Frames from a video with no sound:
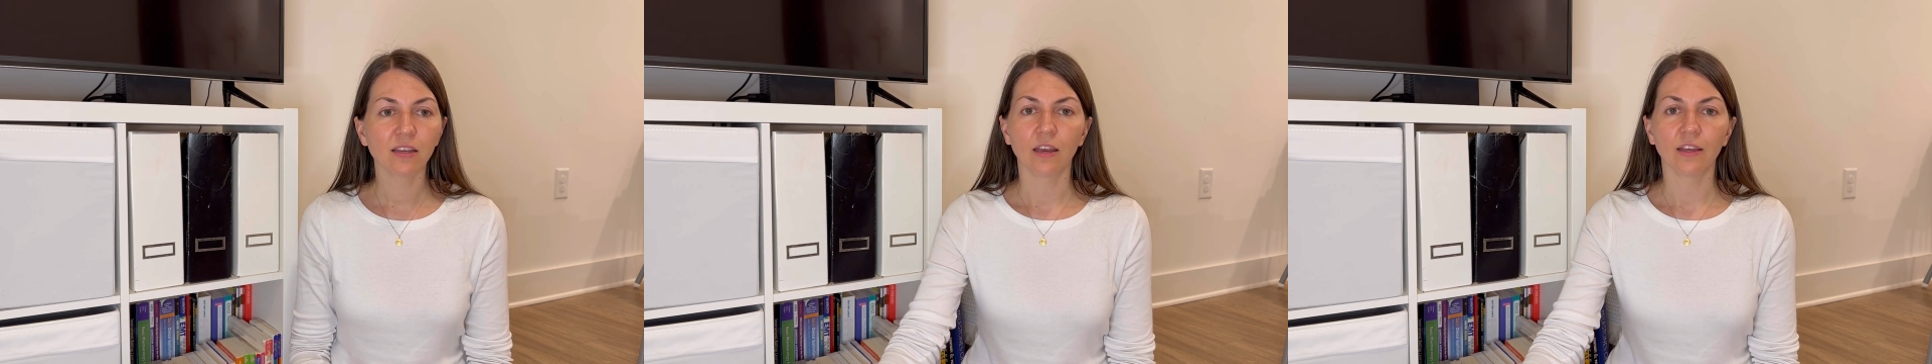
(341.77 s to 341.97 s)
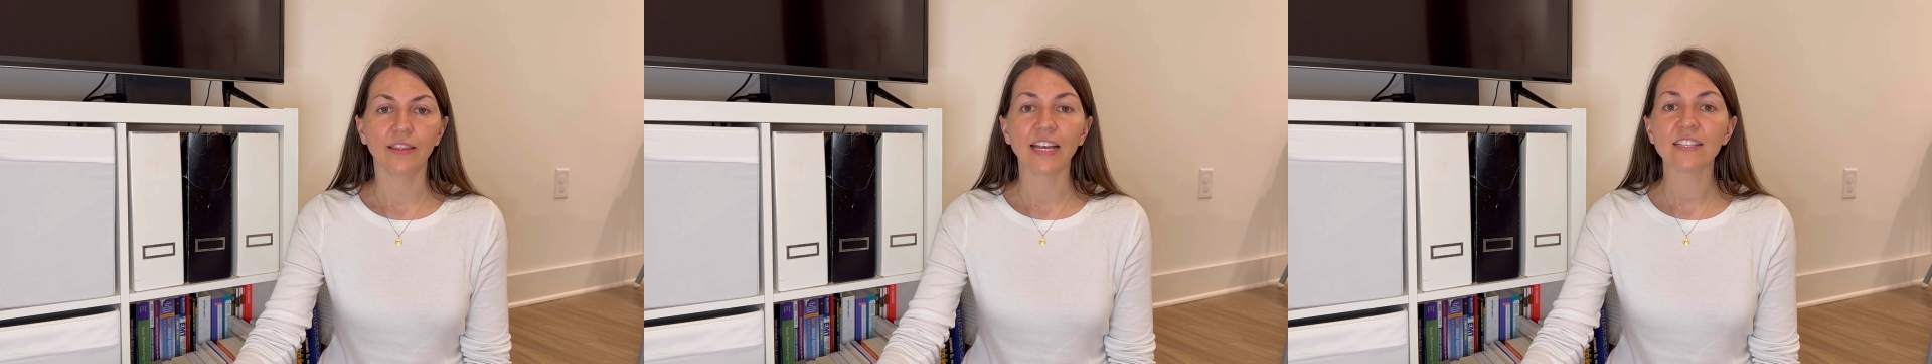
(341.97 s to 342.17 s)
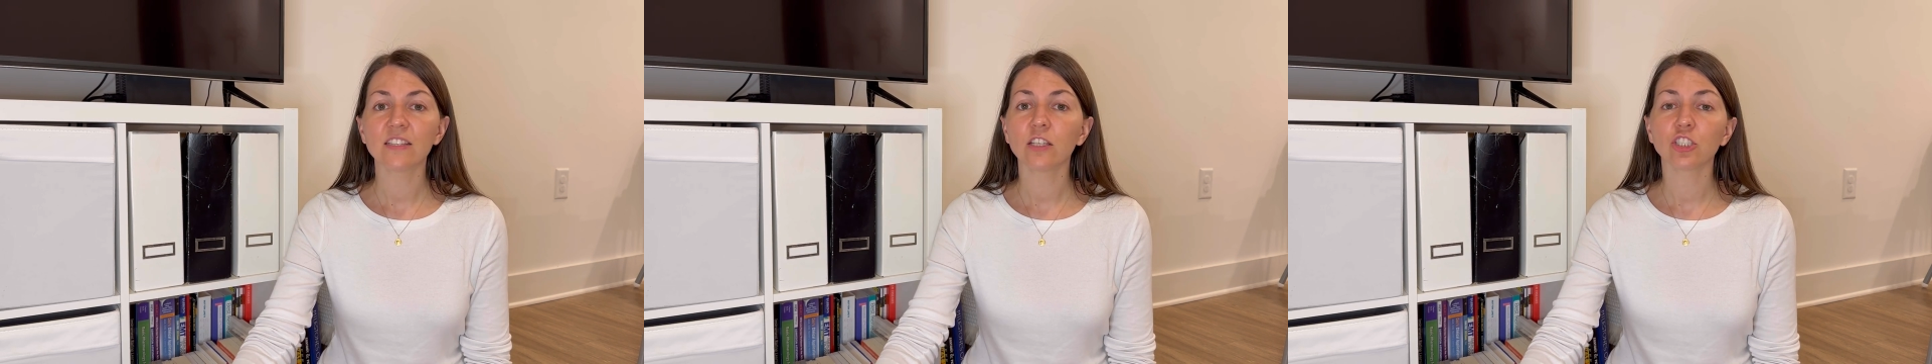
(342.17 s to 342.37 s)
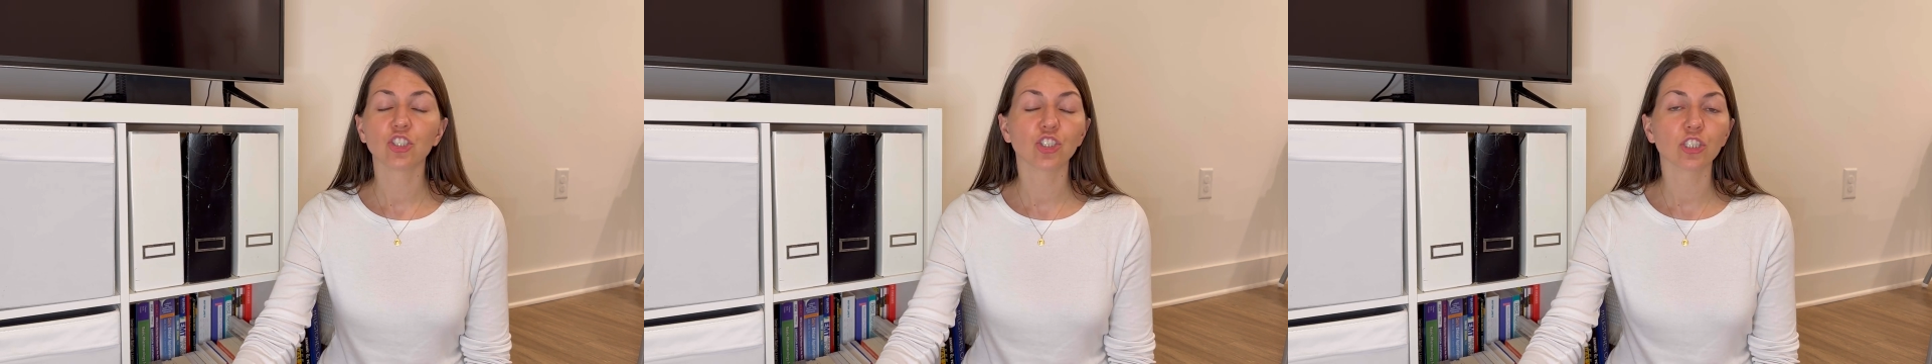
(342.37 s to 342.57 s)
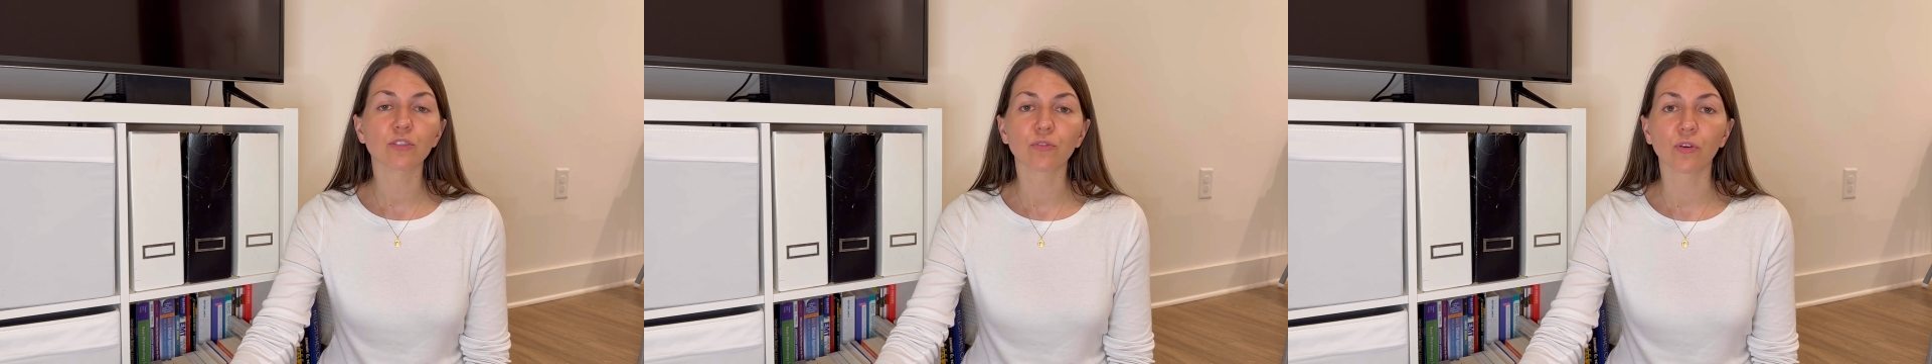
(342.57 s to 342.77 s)
And that's not
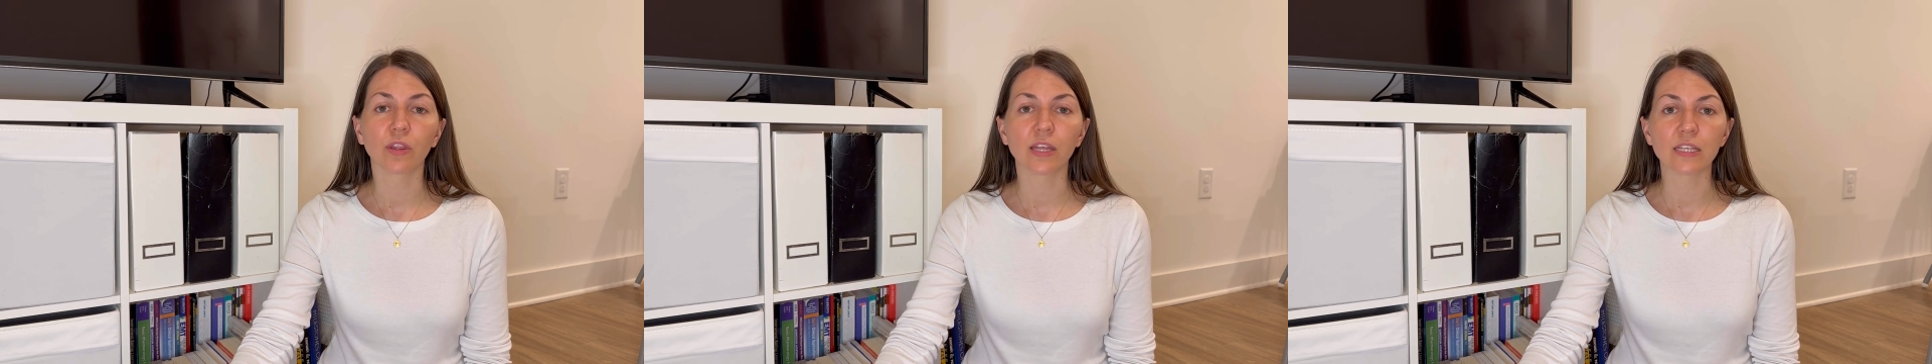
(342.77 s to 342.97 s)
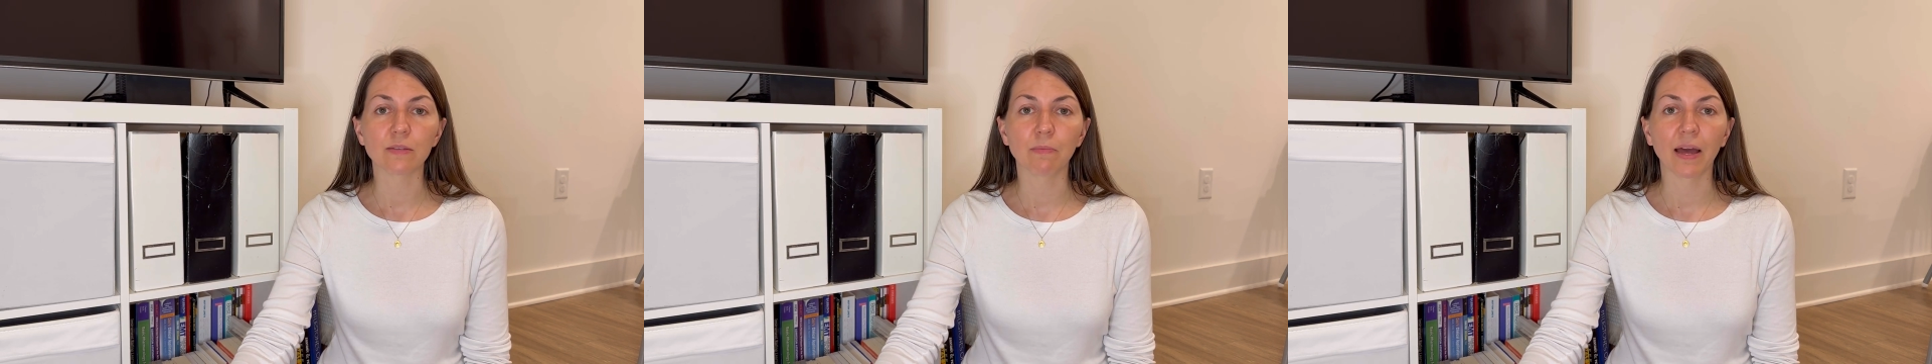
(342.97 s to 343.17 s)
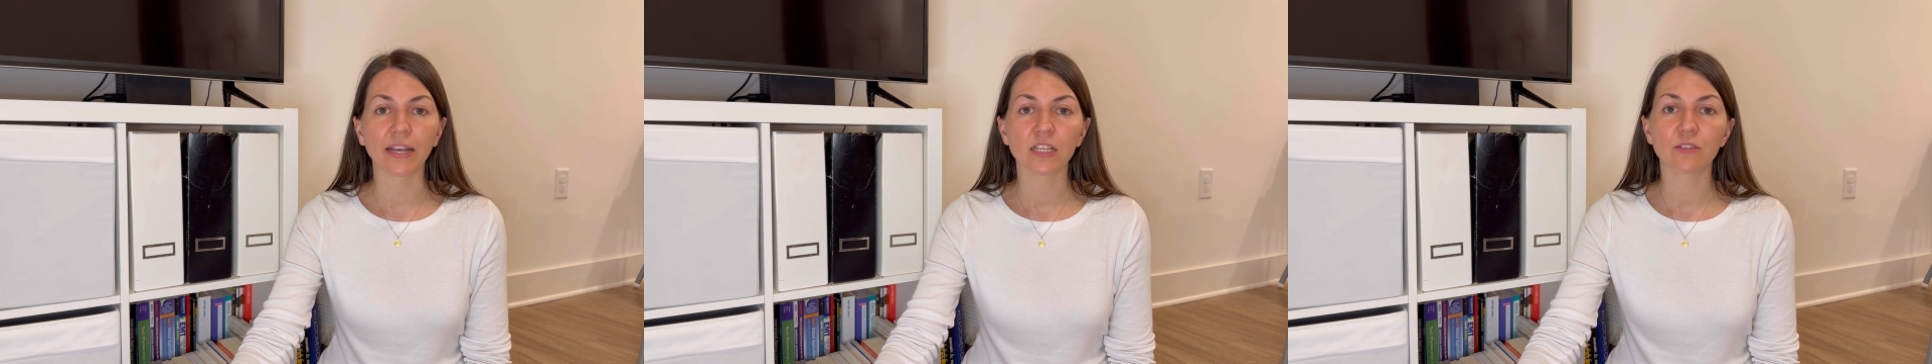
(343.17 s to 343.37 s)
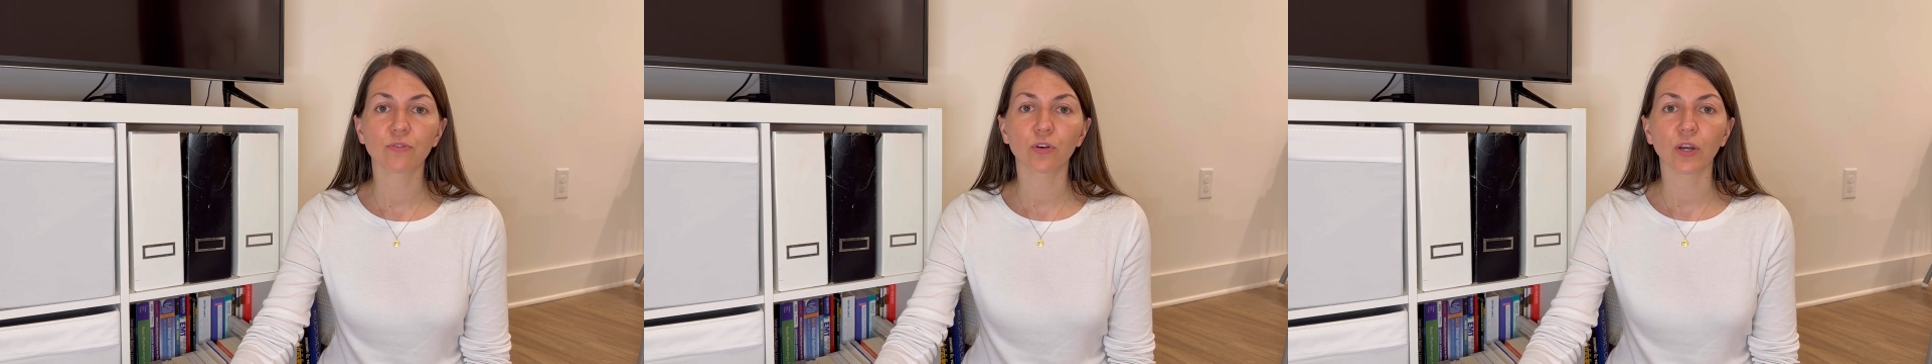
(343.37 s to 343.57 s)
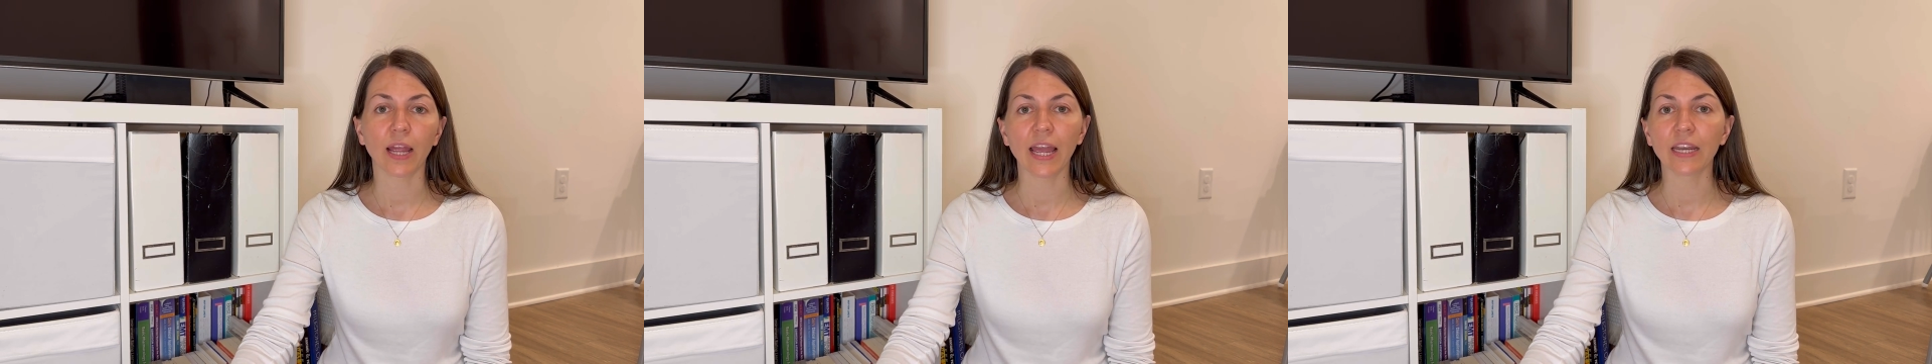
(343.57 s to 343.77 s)
just for this mat, it's
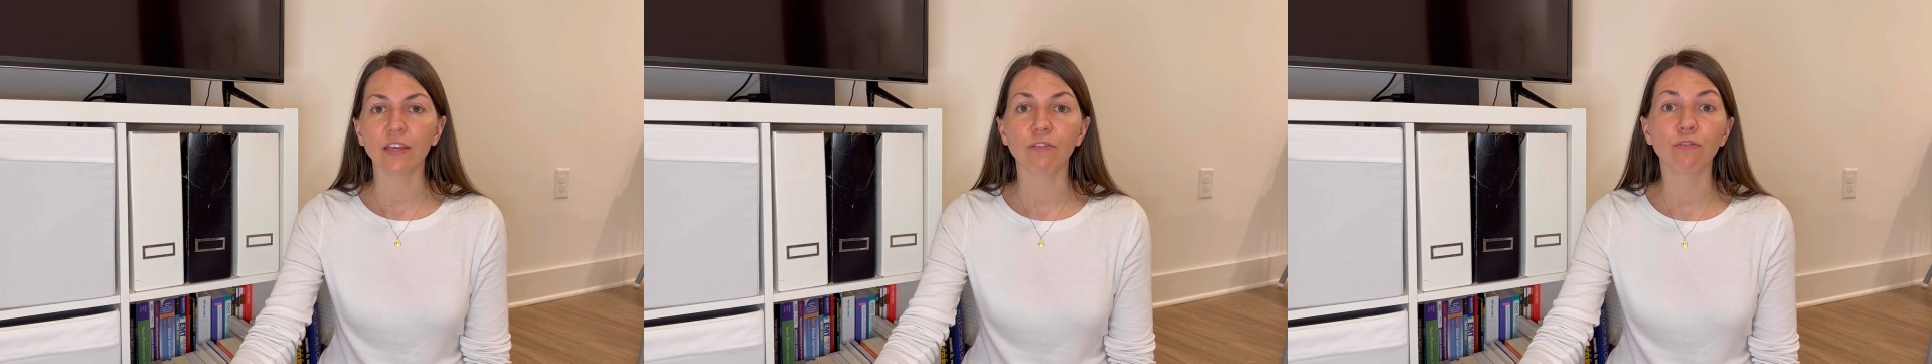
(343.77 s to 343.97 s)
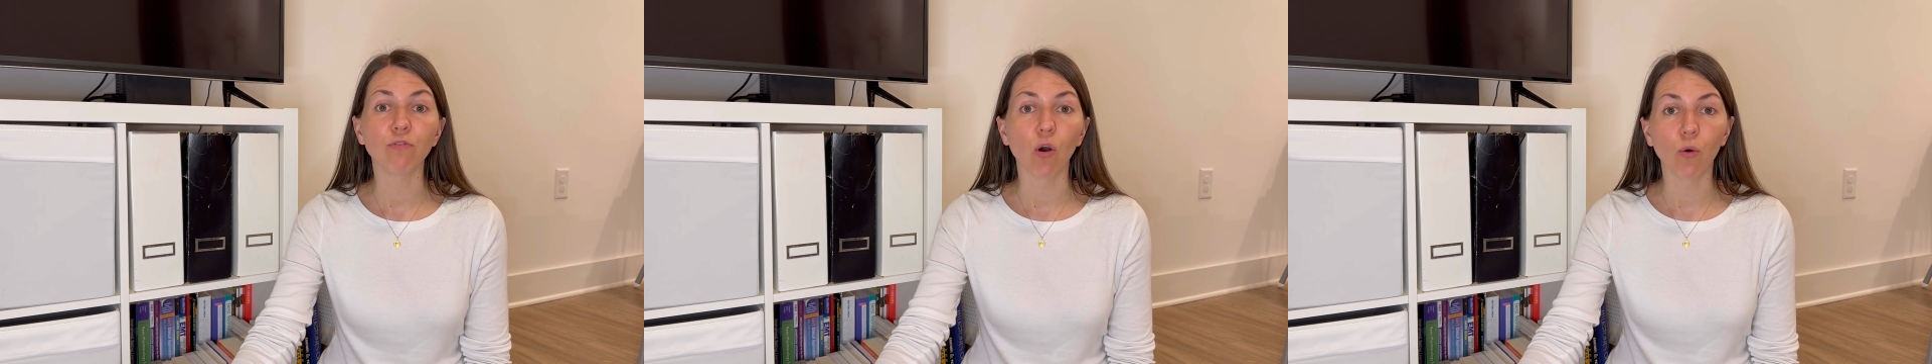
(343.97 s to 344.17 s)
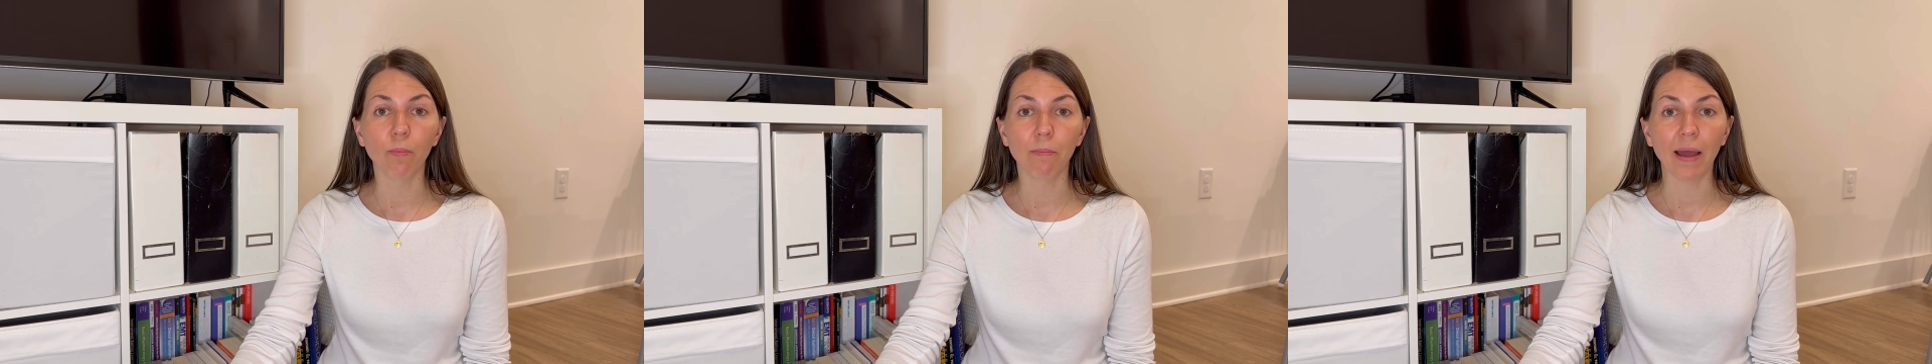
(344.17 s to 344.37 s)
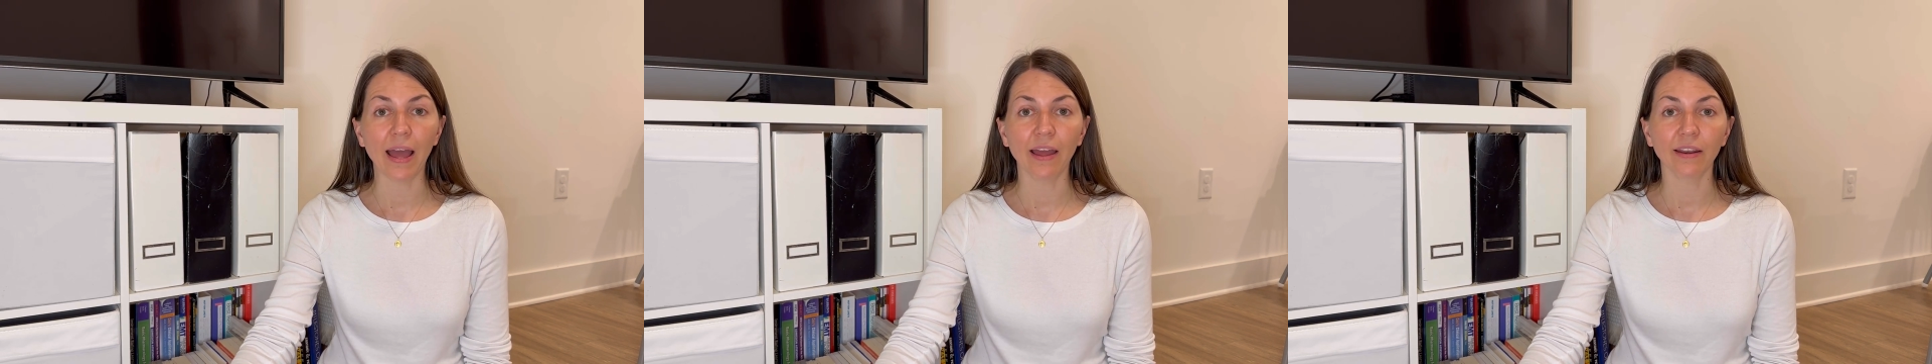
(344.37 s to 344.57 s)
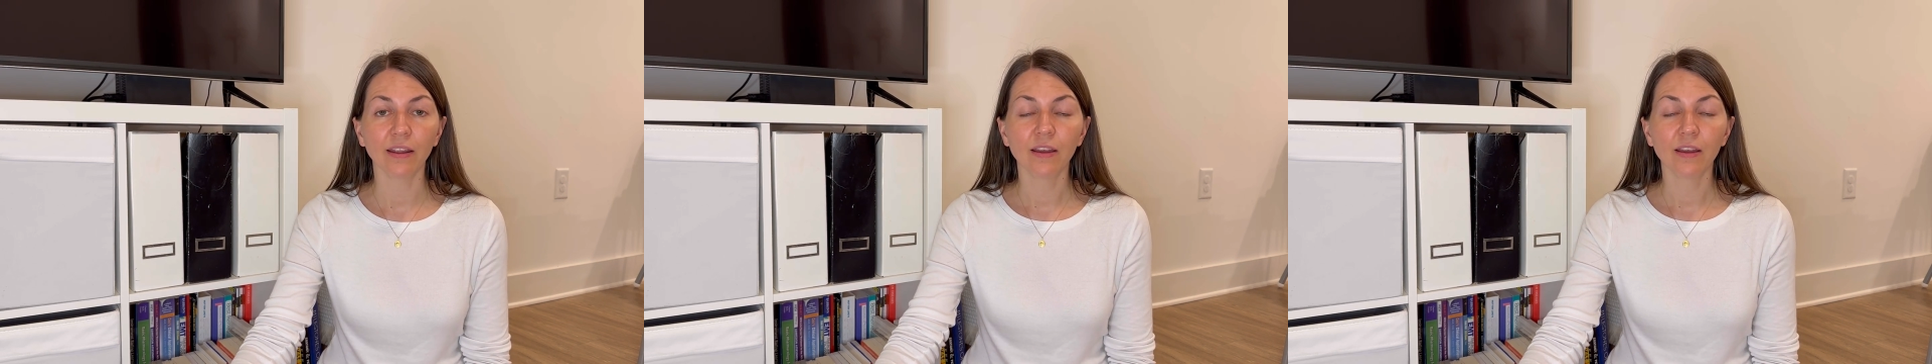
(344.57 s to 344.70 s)
for any foam mat.